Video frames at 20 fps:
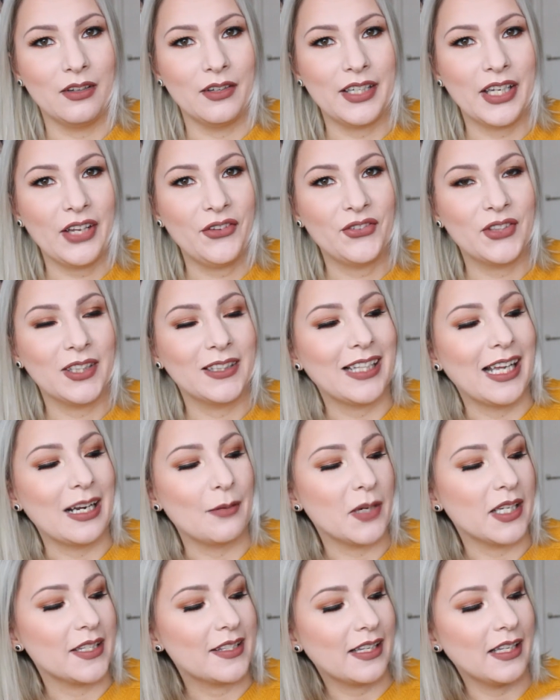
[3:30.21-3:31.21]
depth
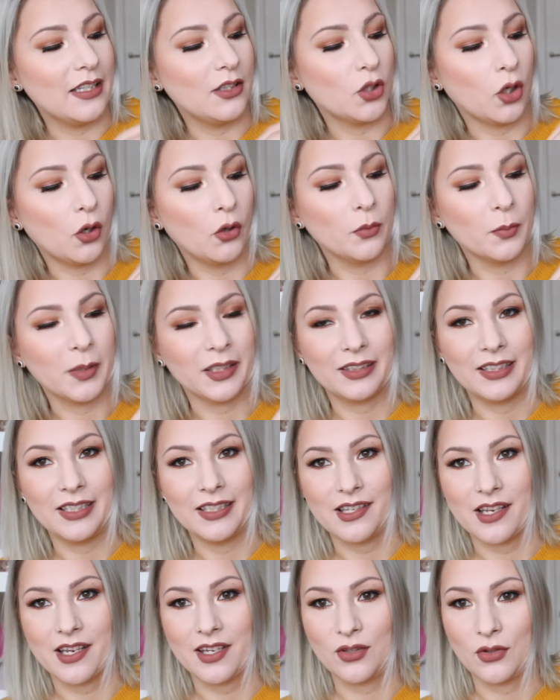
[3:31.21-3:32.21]
than my skin tone, but
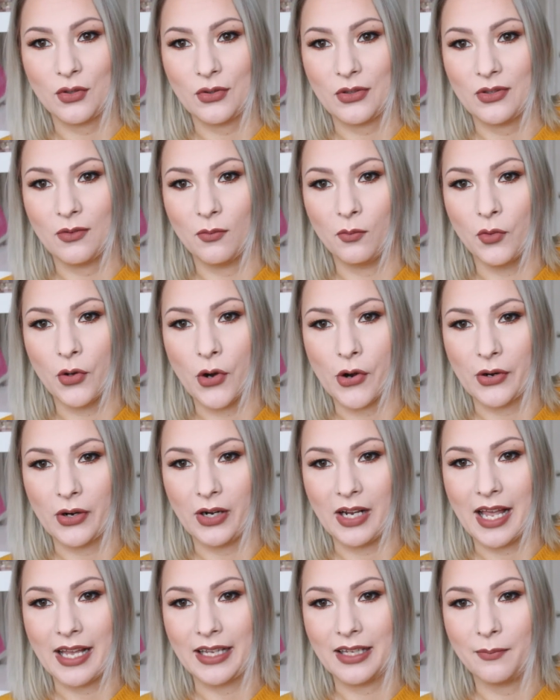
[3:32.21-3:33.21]
this is just more
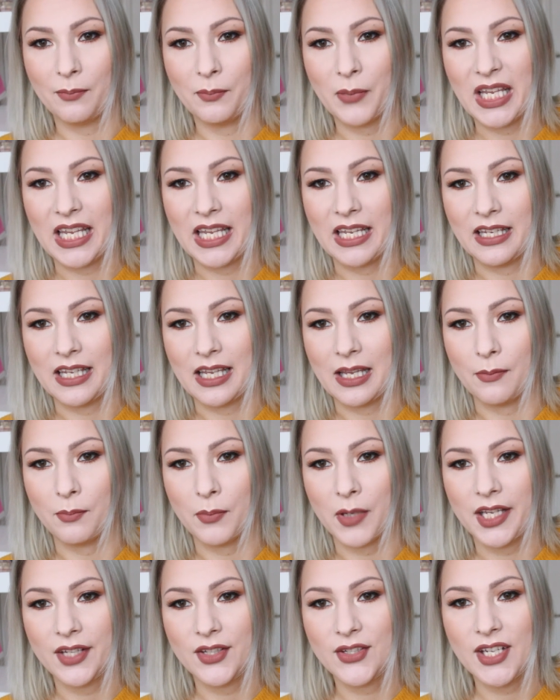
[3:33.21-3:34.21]
like pinky
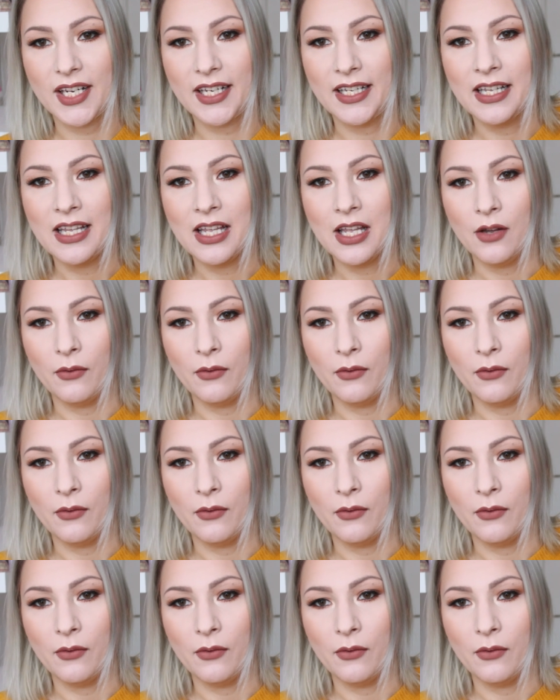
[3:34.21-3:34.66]
peachy